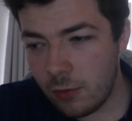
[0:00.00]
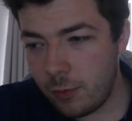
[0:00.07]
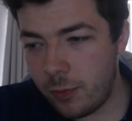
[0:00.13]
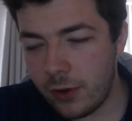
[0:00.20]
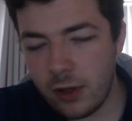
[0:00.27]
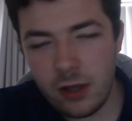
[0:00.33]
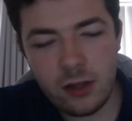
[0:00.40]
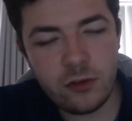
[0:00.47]

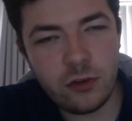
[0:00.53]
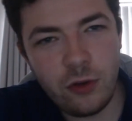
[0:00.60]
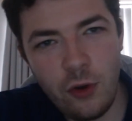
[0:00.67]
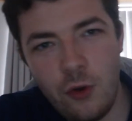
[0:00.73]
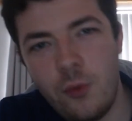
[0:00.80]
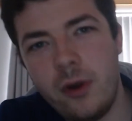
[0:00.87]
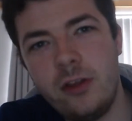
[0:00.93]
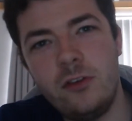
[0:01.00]
But it's
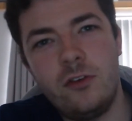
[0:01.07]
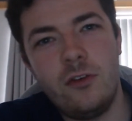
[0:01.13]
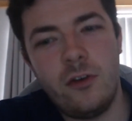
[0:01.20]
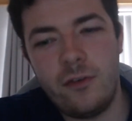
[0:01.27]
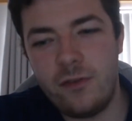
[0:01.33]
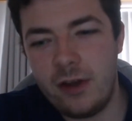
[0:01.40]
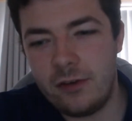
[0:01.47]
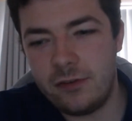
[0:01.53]
2 wins out of
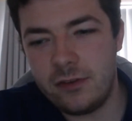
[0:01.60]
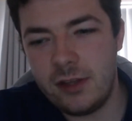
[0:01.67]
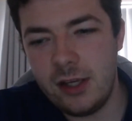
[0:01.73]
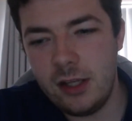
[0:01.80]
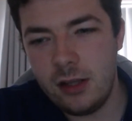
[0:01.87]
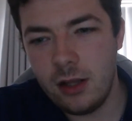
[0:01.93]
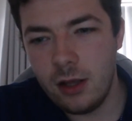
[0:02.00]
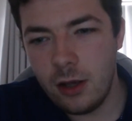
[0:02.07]

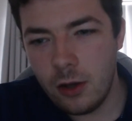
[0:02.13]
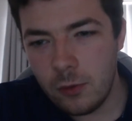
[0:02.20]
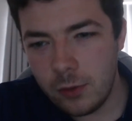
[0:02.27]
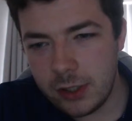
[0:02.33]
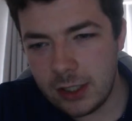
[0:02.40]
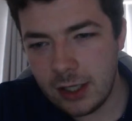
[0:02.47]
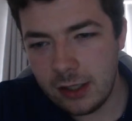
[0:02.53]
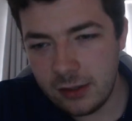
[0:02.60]
15. We
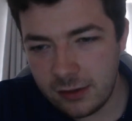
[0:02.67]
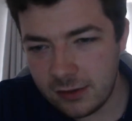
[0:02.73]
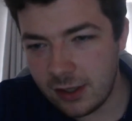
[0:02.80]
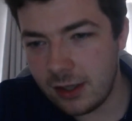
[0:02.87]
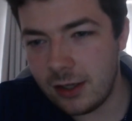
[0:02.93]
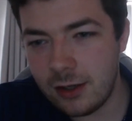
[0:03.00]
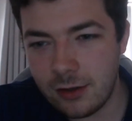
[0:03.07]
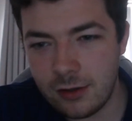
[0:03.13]
can't
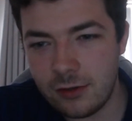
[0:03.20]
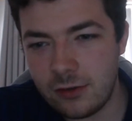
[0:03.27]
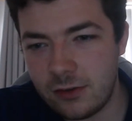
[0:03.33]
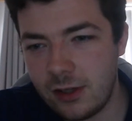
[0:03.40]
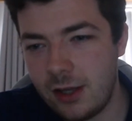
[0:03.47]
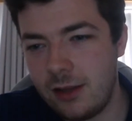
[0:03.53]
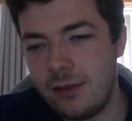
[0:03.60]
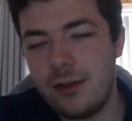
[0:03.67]
sit here and
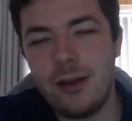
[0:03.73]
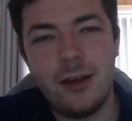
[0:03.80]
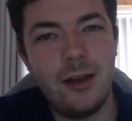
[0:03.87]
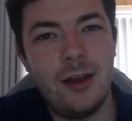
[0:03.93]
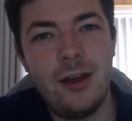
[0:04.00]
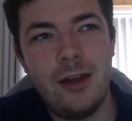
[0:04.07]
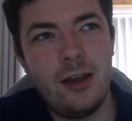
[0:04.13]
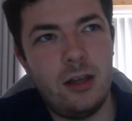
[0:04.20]
say that,
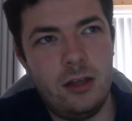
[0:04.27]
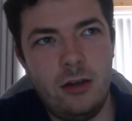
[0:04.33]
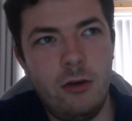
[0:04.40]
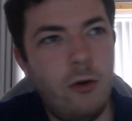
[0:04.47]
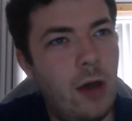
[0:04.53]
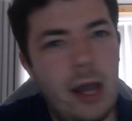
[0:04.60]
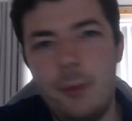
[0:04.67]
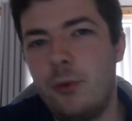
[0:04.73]

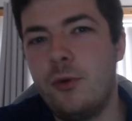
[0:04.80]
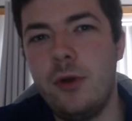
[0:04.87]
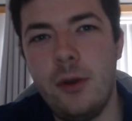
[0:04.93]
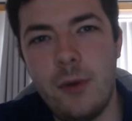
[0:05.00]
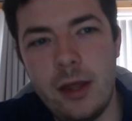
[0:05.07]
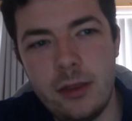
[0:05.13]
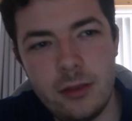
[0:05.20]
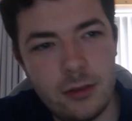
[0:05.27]
oh, we're going to
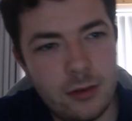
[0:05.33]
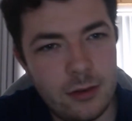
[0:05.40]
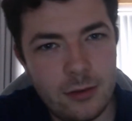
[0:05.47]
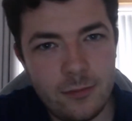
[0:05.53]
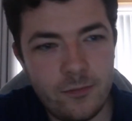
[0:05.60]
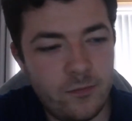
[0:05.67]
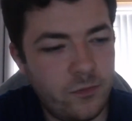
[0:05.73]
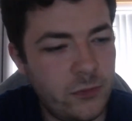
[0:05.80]
win.
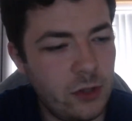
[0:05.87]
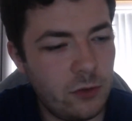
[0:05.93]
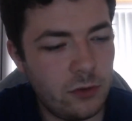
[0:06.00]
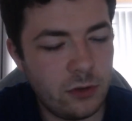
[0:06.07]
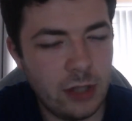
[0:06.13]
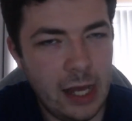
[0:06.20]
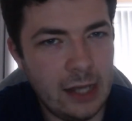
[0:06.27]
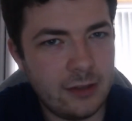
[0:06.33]

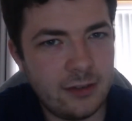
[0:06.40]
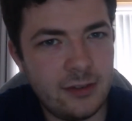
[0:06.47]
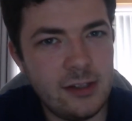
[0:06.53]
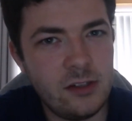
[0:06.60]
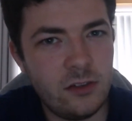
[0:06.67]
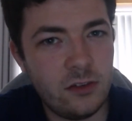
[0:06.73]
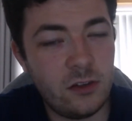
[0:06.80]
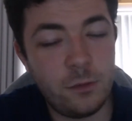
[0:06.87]
Last
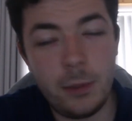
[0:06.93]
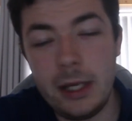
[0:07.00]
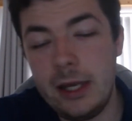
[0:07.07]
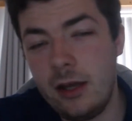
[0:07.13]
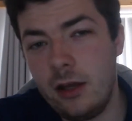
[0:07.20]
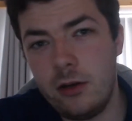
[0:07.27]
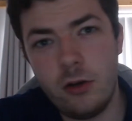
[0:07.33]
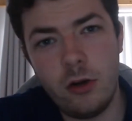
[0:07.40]
season, despite
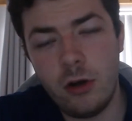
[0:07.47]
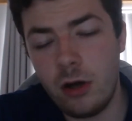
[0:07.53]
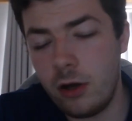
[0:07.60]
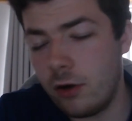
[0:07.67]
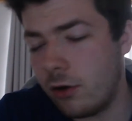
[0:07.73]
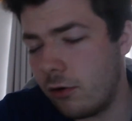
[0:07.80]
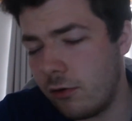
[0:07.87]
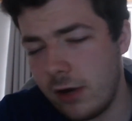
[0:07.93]

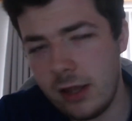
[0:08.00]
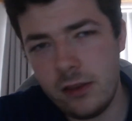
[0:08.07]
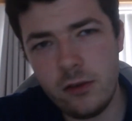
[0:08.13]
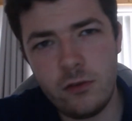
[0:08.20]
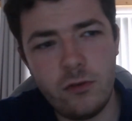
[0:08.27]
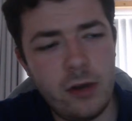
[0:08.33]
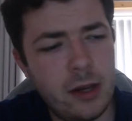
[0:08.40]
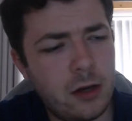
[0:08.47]
our
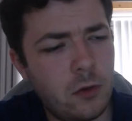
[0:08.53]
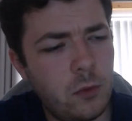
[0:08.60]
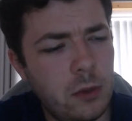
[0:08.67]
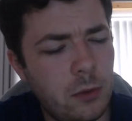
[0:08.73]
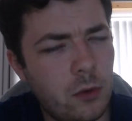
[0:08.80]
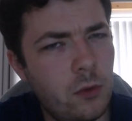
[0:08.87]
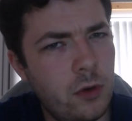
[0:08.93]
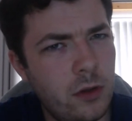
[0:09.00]
horrendous record, we
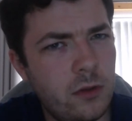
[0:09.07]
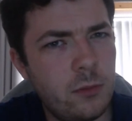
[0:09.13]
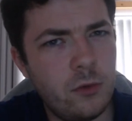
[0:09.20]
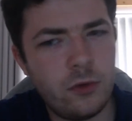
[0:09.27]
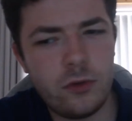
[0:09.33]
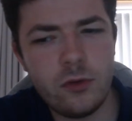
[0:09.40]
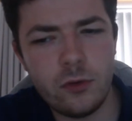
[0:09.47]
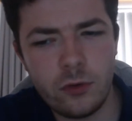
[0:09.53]
were going into
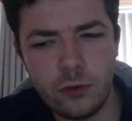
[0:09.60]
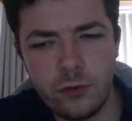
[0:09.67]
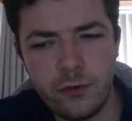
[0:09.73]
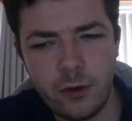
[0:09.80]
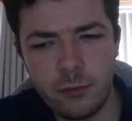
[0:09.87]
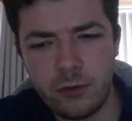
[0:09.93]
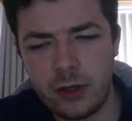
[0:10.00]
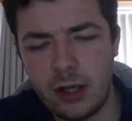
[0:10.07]
most of those old
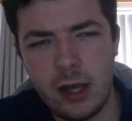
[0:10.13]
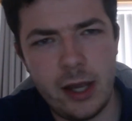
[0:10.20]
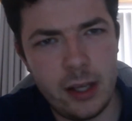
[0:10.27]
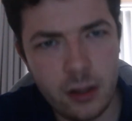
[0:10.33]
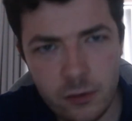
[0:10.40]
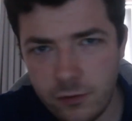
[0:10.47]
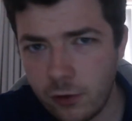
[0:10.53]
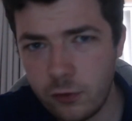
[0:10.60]
firms like,
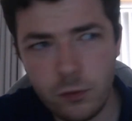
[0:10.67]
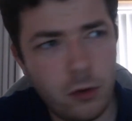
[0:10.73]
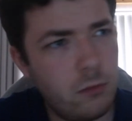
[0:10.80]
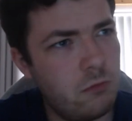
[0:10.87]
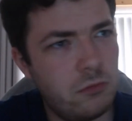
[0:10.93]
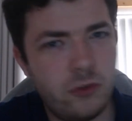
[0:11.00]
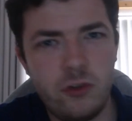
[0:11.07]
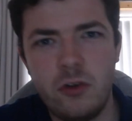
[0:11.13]
first
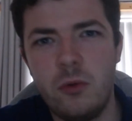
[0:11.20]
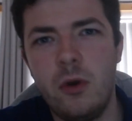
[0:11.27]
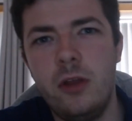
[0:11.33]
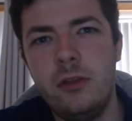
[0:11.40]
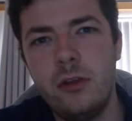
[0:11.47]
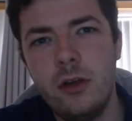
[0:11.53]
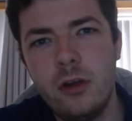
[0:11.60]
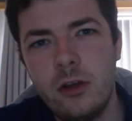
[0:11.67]
one, should have
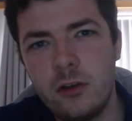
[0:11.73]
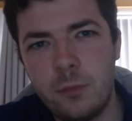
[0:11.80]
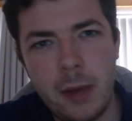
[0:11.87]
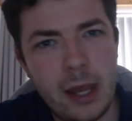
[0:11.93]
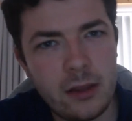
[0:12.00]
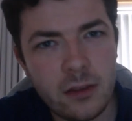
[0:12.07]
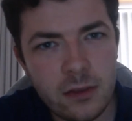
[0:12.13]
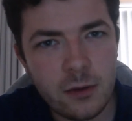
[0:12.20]
won,
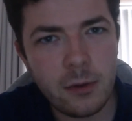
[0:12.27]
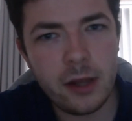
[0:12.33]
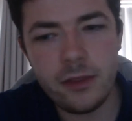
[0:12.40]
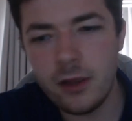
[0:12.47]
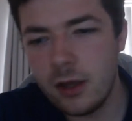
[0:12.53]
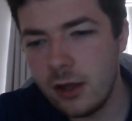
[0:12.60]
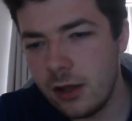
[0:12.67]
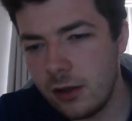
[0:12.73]
expected to
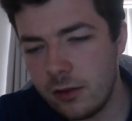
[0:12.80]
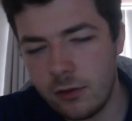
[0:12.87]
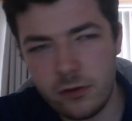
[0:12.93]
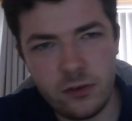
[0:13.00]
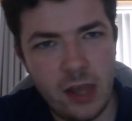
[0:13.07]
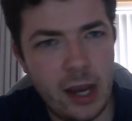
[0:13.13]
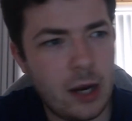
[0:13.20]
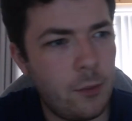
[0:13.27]
win. The
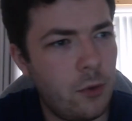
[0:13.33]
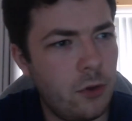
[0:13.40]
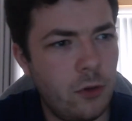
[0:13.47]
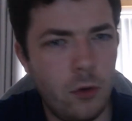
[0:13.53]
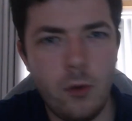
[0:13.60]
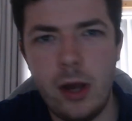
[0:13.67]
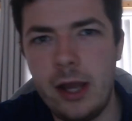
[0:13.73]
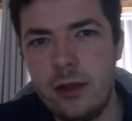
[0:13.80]
second one,
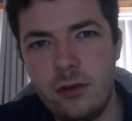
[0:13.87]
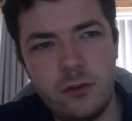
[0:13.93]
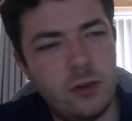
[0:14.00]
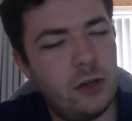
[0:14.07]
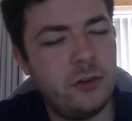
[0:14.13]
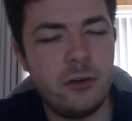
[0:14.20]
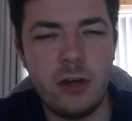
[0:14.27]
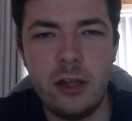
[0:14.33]

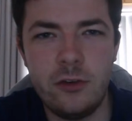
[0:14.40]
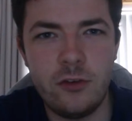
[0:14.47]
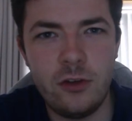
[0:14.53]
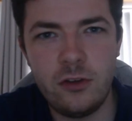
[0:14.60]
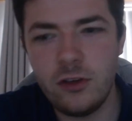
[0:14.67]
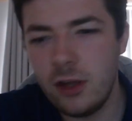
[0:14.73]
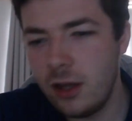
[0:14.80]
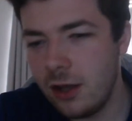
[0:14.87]
Celtic got
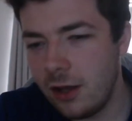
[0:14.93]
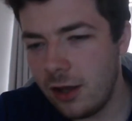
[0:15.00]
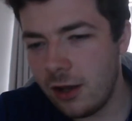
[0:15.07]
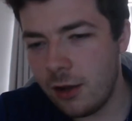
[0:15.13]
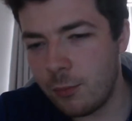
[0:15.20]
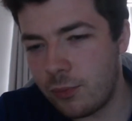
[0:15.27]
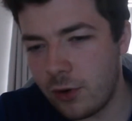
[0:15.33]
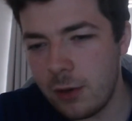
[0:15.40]
injuries.
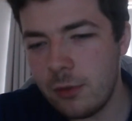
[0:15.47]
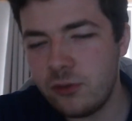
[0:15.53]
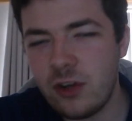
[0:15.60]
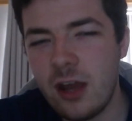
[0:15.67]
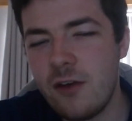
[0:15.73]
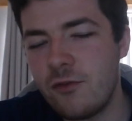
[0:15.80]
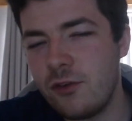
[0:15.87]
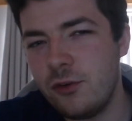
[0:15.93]
Pretty much
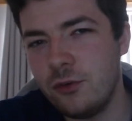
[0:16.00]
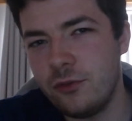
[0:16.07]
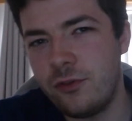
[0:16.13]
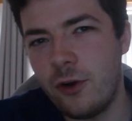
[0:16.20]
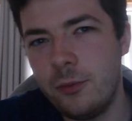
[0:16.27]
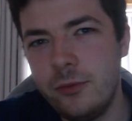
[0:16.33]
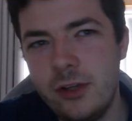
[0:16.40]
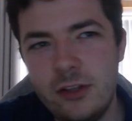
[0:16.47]
every old
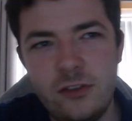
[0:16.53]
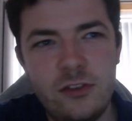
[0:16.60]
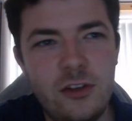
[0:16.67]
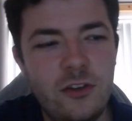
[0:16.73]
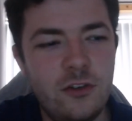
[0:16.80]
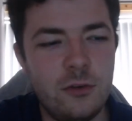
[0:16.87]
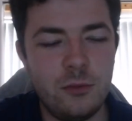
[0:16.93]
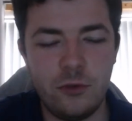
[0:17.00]
firm last
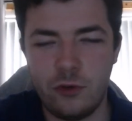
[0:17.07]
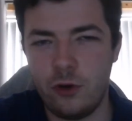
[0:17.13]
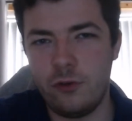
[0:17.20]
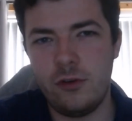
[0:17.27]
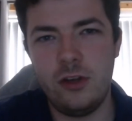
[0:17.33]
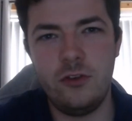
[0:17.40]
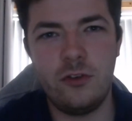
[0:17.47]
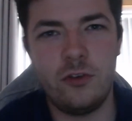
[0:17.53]
season, it was,
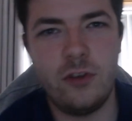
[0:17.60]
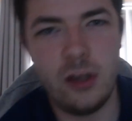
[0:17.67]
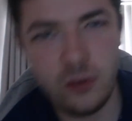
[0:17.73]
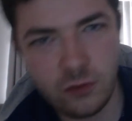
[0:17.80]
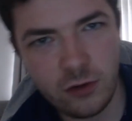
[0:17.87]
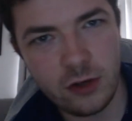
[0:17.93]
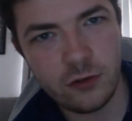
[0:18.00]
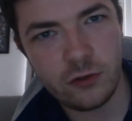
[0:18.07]
Rangers
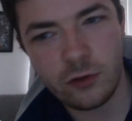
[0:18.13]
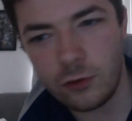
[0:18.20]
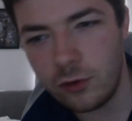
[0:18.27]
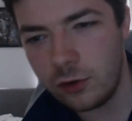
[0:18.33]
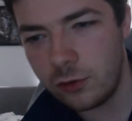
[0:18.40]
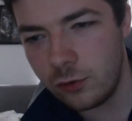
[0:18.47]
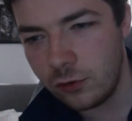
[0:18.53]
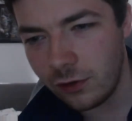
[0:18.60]
are
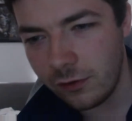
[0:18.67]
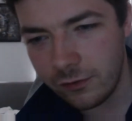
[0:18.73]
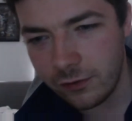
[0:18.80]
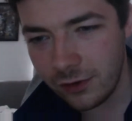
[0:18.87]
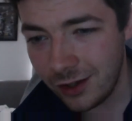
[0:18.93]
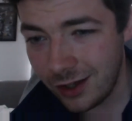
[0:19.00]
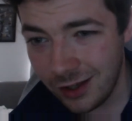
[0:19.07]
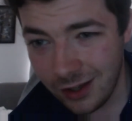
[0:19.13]
going to do
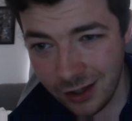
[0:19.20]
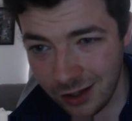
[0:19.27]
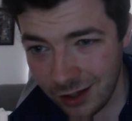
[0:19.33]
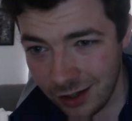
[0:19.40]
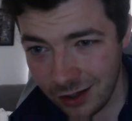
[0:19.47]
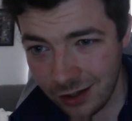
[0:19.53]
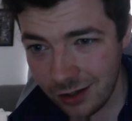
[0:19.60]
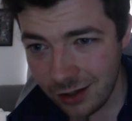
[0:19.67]
something.
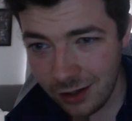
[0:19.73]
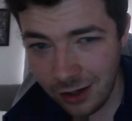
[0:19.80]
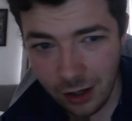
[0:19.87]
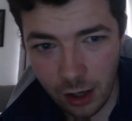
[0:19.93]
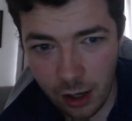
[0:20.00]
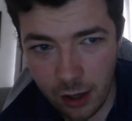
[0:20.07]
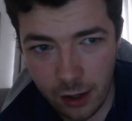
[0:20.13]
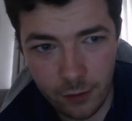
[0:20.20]

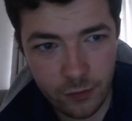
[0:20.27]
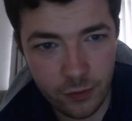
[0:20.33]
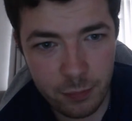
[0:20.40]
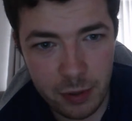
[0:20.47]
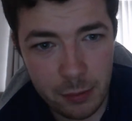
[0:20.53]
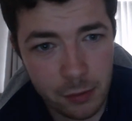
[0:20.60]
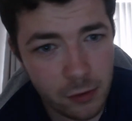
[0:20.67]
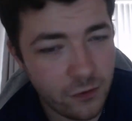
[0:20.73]

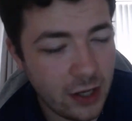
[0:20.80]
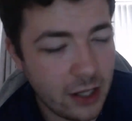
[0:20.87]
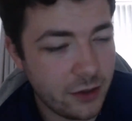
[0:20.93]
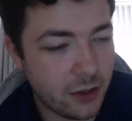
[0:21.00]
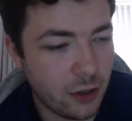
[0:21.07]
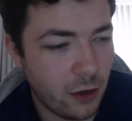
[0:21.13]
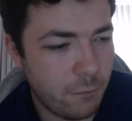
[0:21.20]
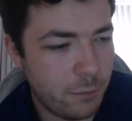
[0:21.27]
People have had
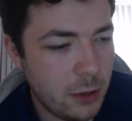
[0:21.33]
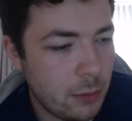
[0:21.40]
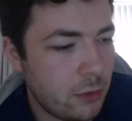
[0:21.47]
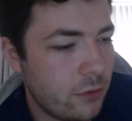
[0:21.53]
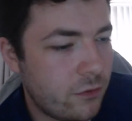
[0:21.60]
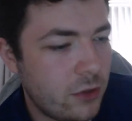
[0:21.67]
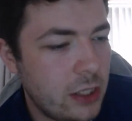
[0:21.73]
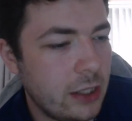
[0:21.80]
enough. People
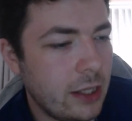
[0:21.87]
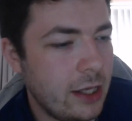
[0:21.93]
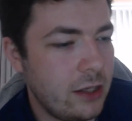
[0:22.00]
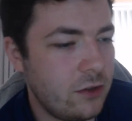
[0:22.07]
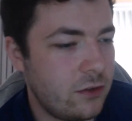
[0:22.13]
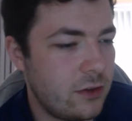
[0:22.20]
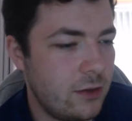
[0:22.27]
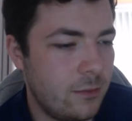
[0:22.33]
have
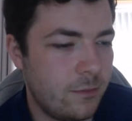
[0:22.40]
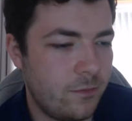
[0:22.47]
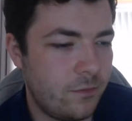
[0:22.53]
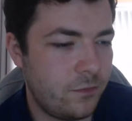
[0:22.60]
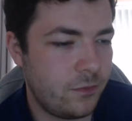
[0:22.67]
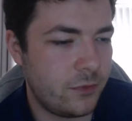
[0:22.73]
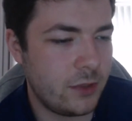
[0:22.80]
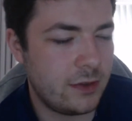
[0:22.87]
realised, and
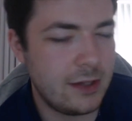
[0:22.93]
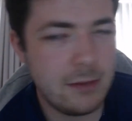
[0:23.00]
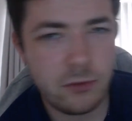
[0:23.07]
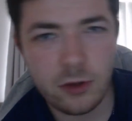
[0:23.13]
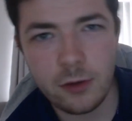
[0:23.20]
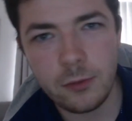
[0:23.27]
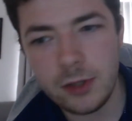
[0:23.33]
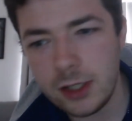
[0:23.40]
the teams
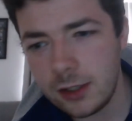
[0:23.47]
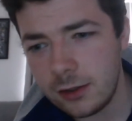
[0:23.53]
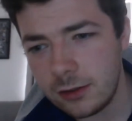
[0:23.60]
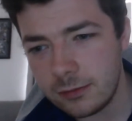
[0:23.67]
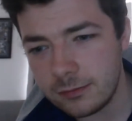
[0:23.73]
get weaker.